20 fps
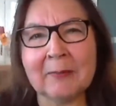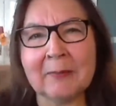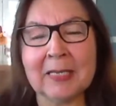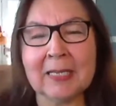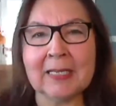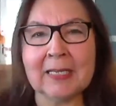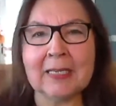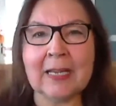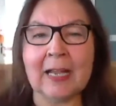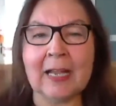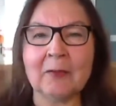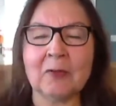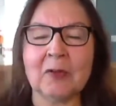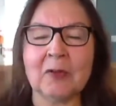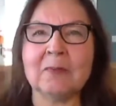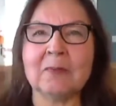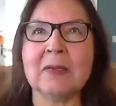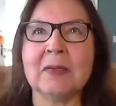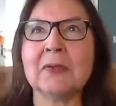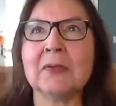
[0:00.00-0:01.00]
he and I were
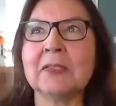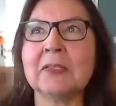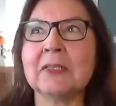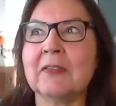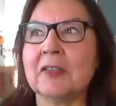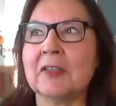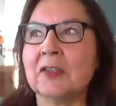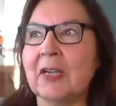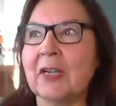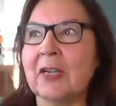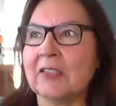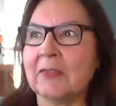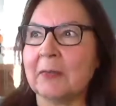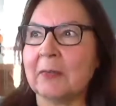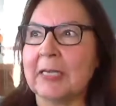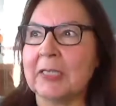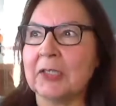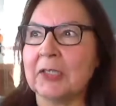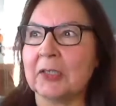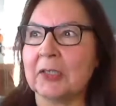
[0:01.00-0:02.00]
members of the
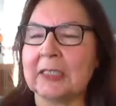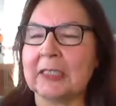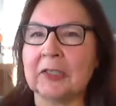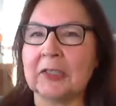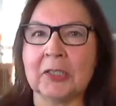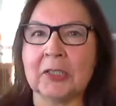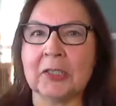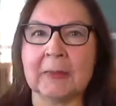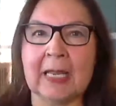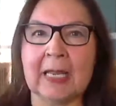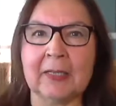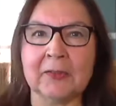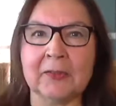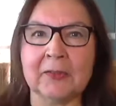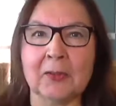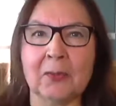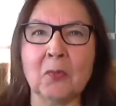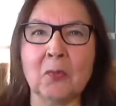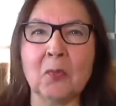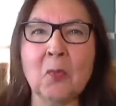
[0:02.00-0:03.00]
Transformational Leadership Council.